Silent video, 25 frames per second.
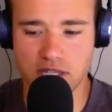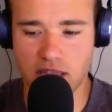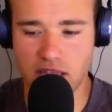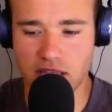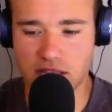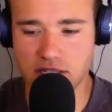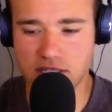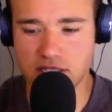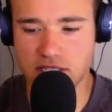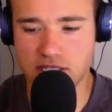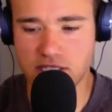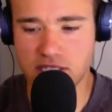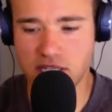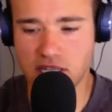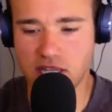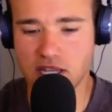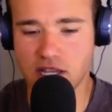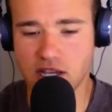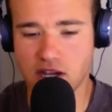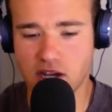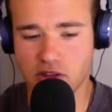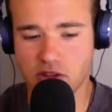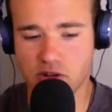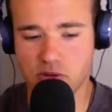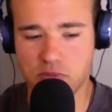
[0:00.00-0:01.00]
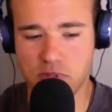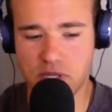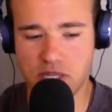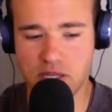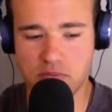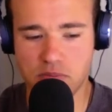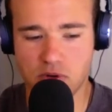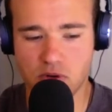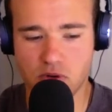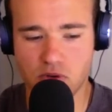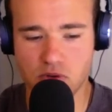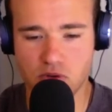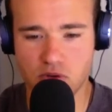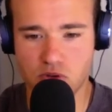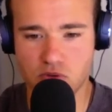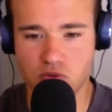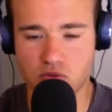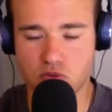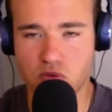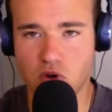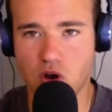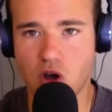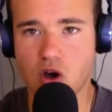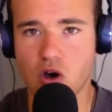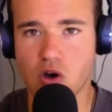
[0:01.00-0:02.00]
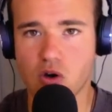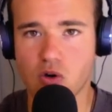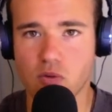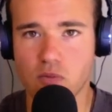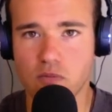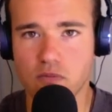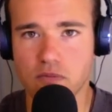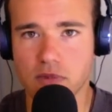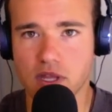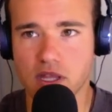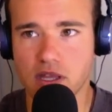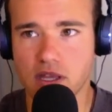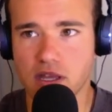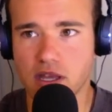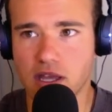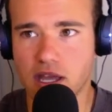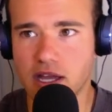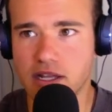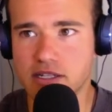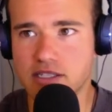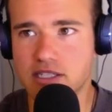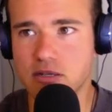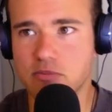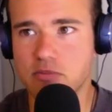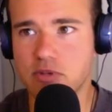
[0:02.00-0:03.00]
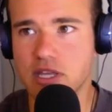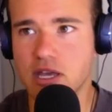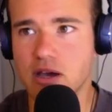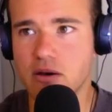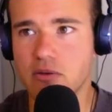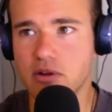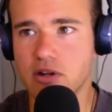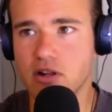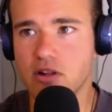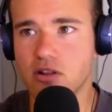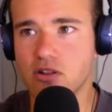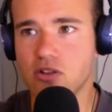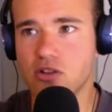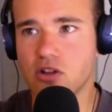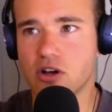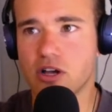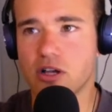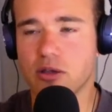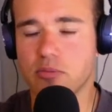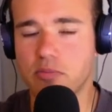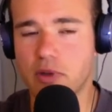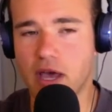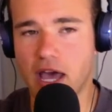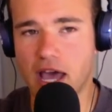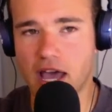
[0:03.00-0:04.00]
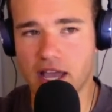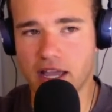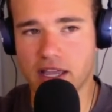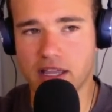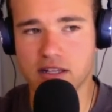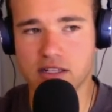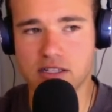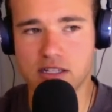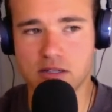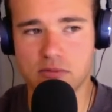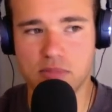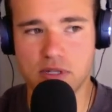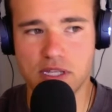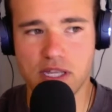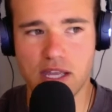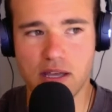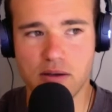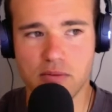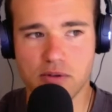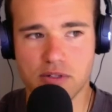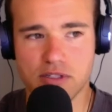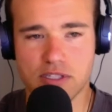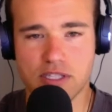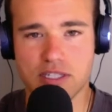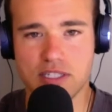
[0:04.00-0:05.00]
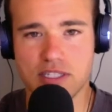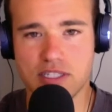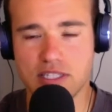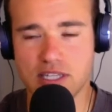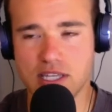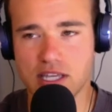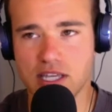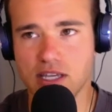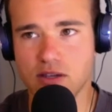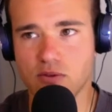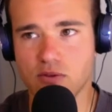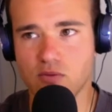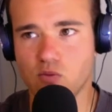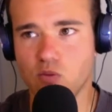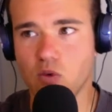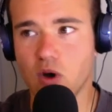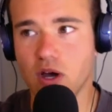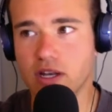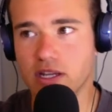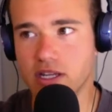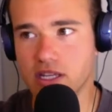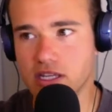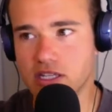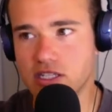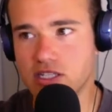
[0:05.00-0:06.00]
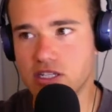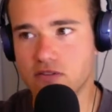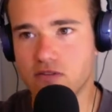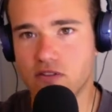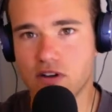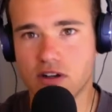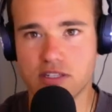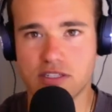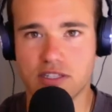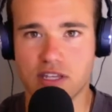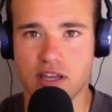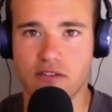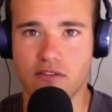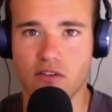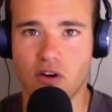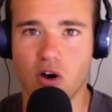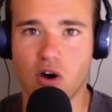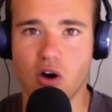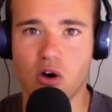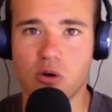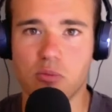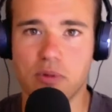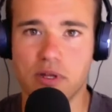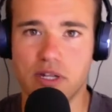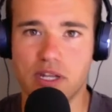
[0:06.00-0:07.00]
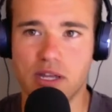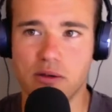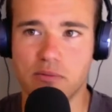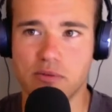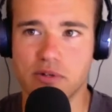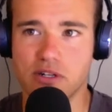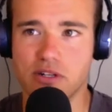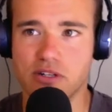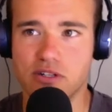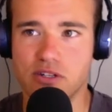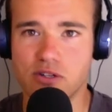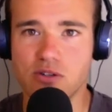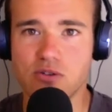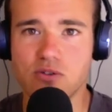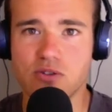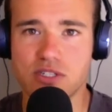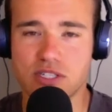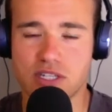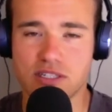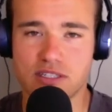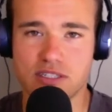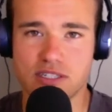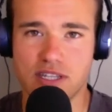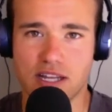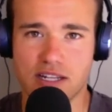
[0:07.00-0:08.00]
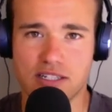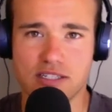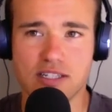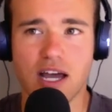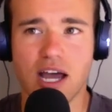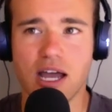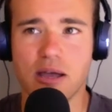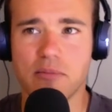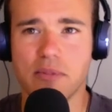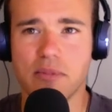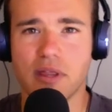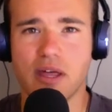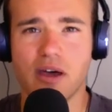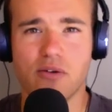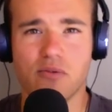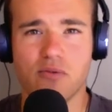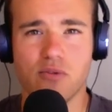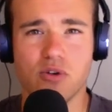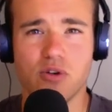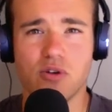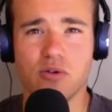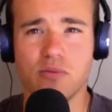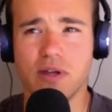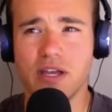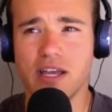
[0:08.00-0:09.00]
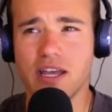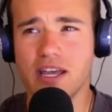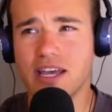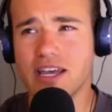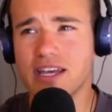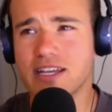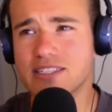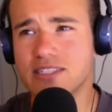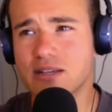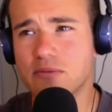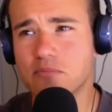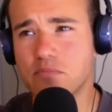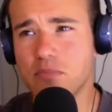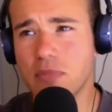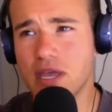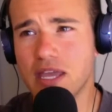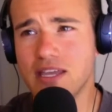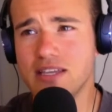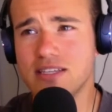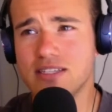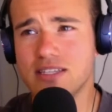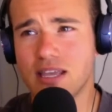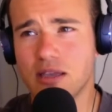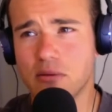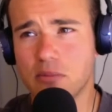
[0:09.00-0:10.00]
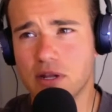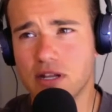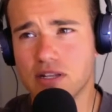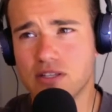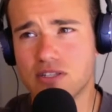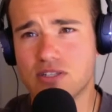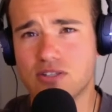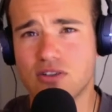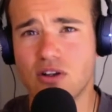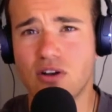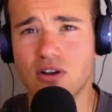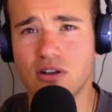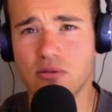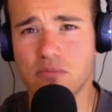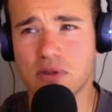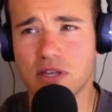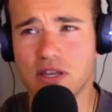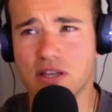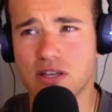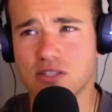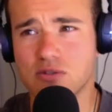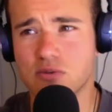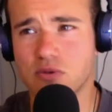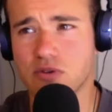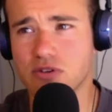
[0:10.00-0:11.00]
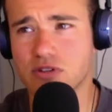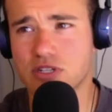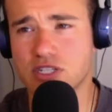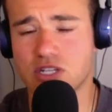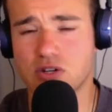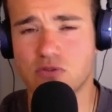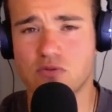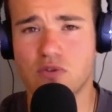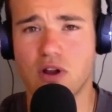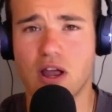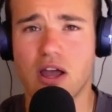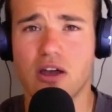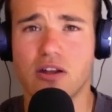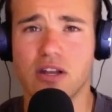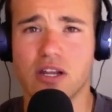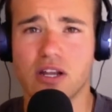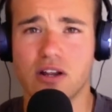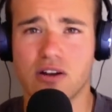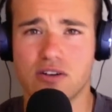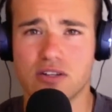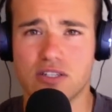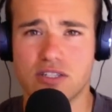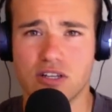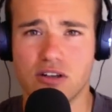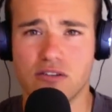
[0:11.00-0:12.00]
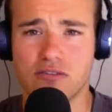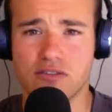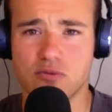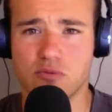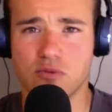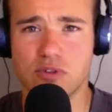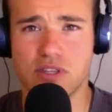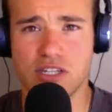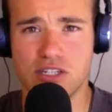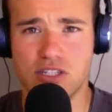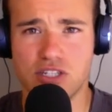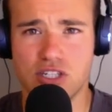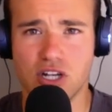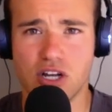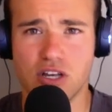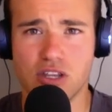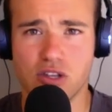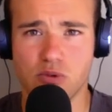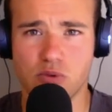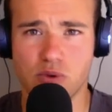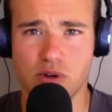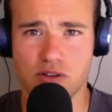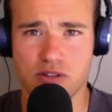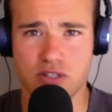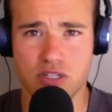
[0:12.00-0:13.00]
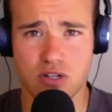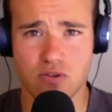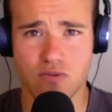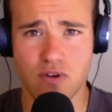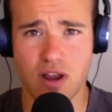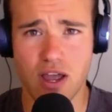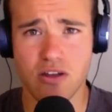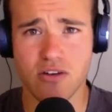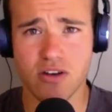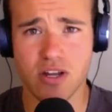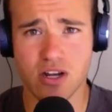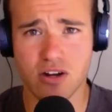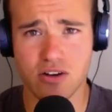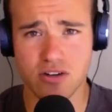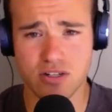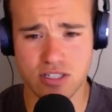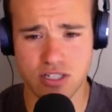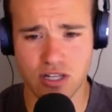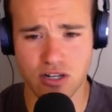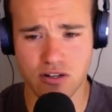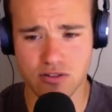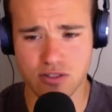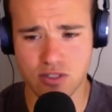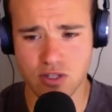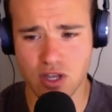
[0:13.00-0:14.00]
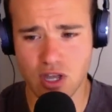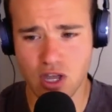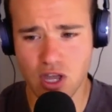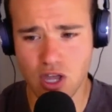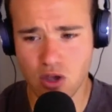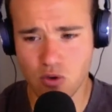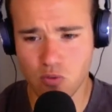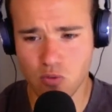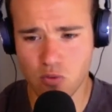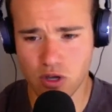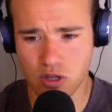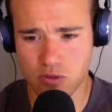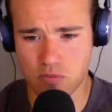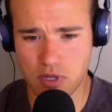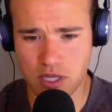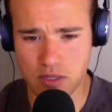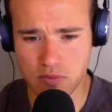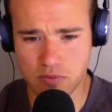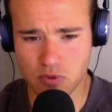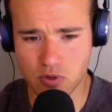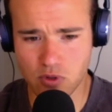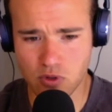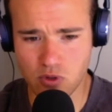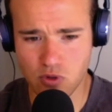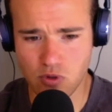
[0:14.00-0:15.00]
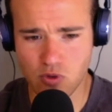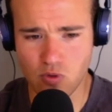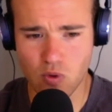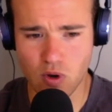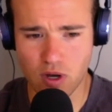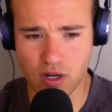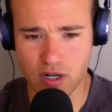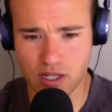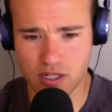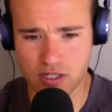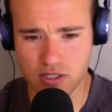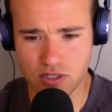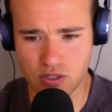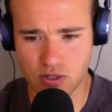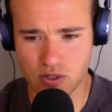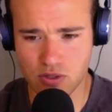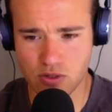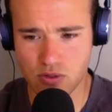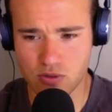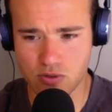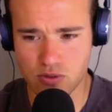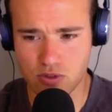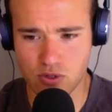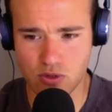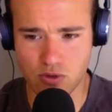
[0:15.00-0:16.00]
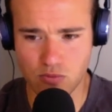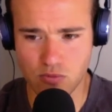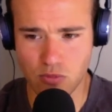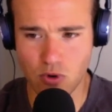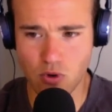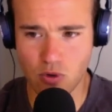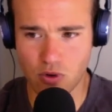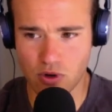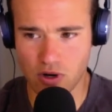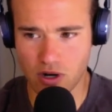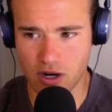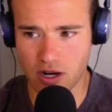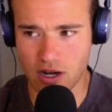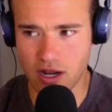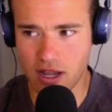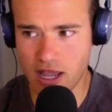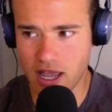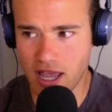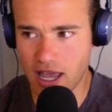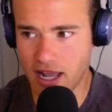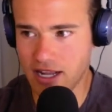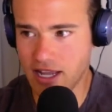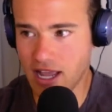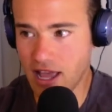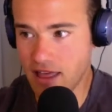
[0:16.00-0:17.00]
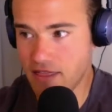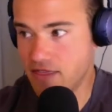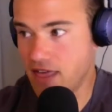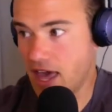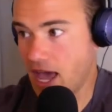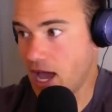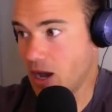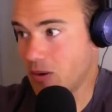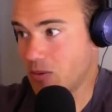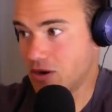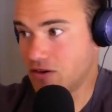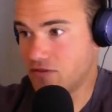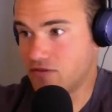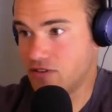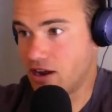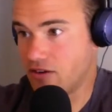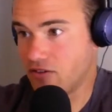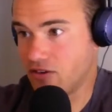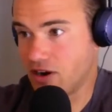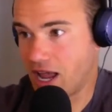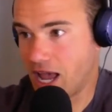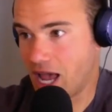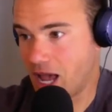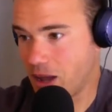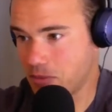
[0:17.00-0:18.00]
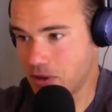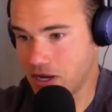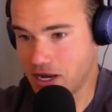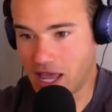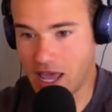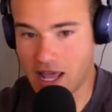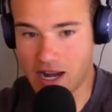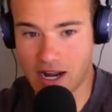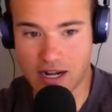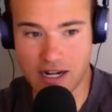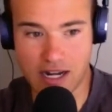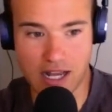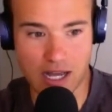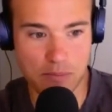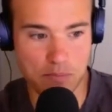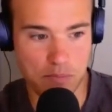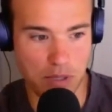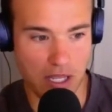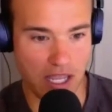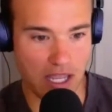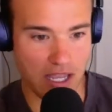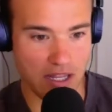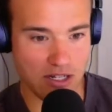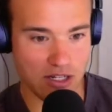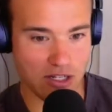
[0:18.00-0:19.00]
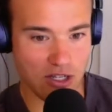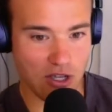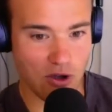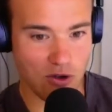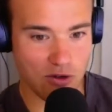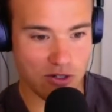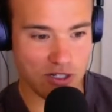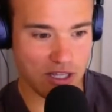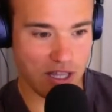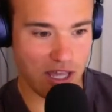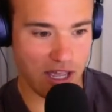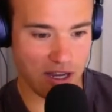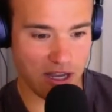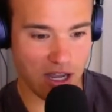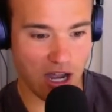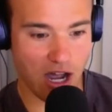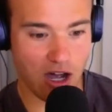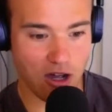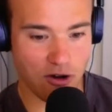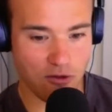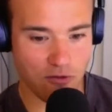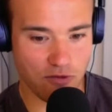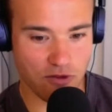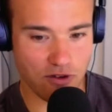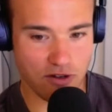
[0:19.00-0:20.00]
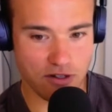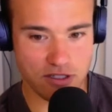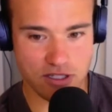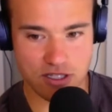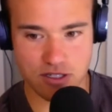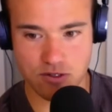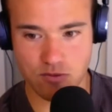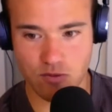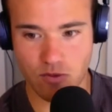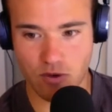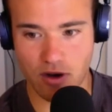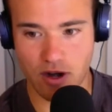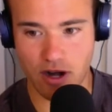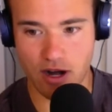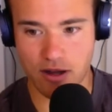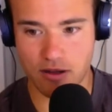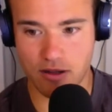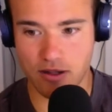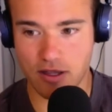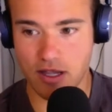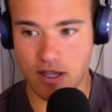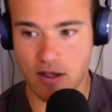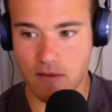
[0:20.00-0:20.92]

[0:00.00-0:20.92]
and seeing other people grow. And to be able to look back and to be able to see what each of us have all been able to do since that time in that room is amazing. But it started because we were surrounding ourselves with each other. We were surrounding ourselves with people who wanted to do more. And again, that would have never happened had I not paid to go to that conference where I